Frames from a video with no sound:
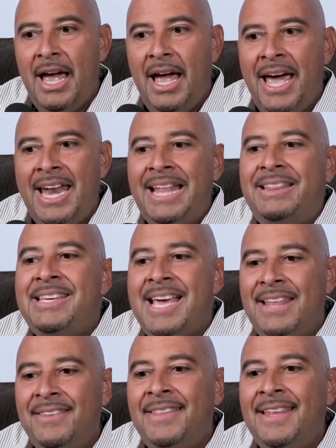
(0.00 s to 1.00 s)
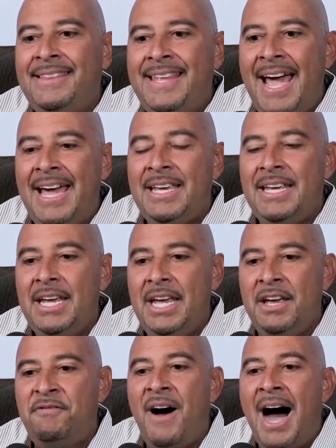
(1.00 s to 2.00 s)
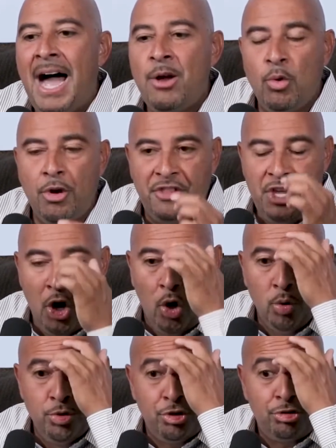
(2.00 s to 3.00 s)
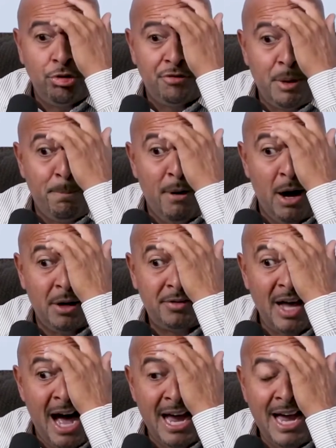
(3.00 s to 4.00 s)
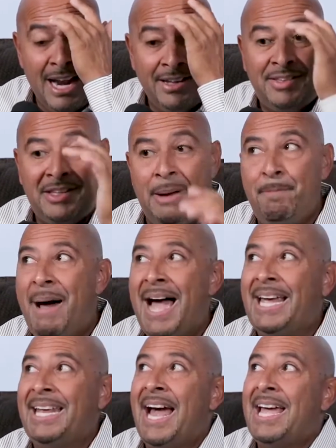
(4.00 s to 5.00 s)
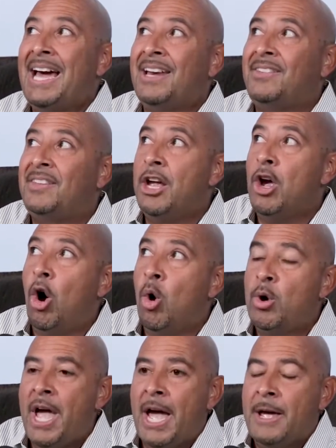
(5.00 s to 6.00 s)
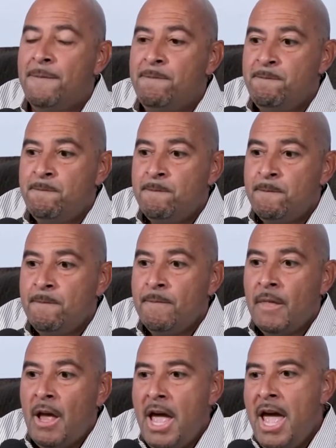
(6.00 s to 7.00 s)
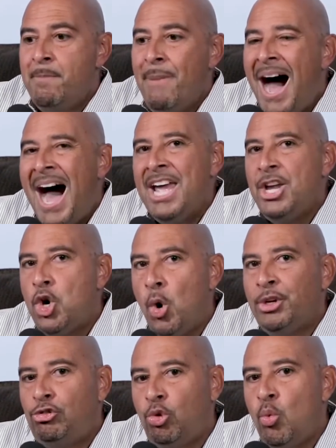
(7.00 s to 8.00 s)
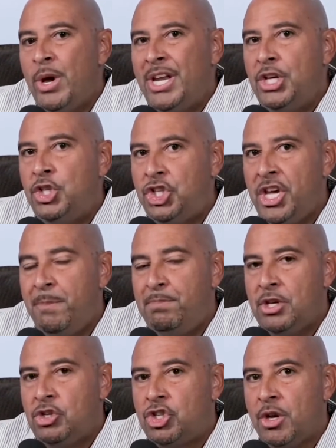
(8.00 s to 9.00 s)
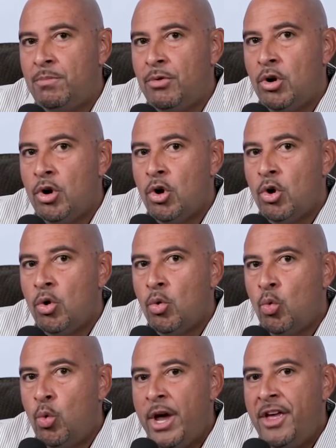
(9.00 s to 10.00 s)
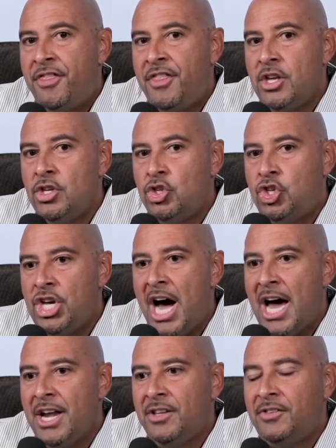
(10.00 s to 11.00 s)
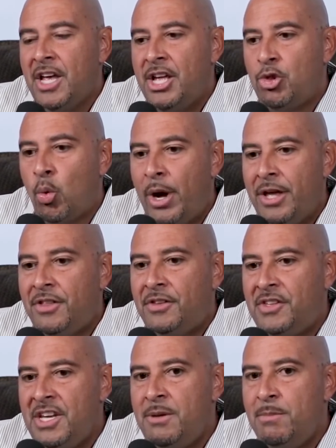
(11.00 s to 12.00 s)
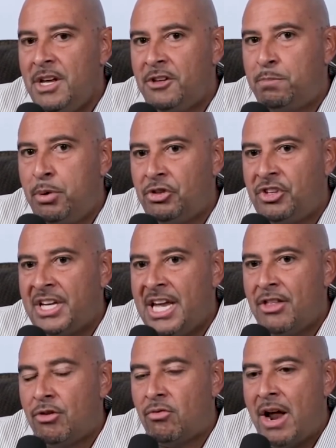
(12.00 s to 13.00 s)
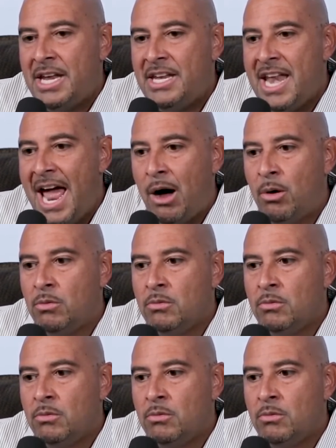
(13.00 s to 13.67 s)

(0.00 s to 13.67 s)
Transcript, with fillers: And at the end of the day, if I were the owners of the Bucks, I got to sit back and I got to say, okay, am I going to win a championship with Giannis and the way the team is put together right now?